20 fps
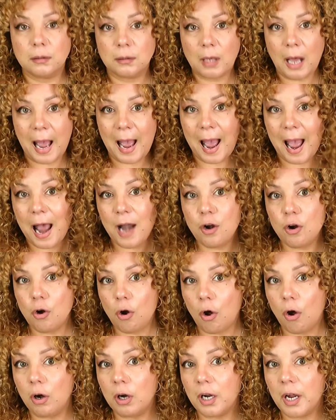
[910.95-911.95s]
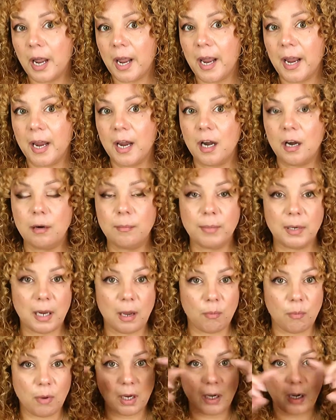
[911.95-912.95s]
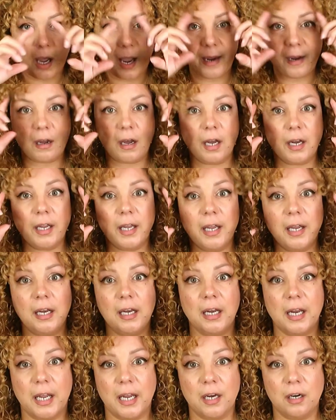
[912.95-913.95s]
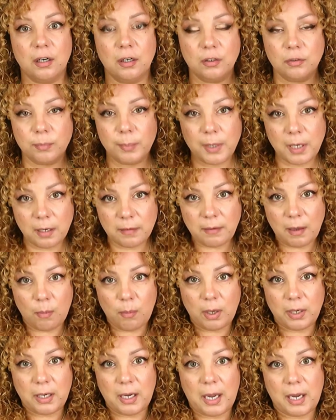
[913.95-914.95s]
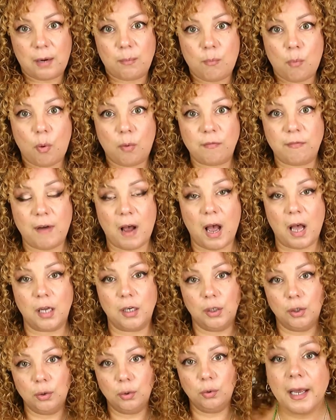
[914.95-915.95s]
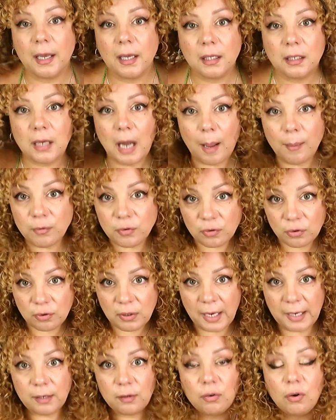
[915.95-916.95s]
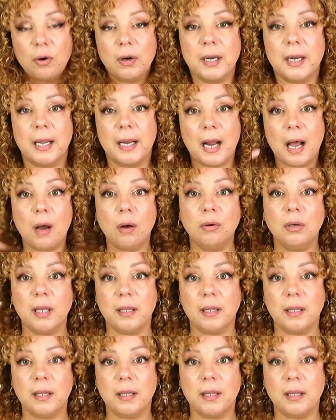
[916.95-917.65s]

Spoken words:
I had longer hair, but I cut it in layers because I wanted like more volume, and I'm still like growing it out.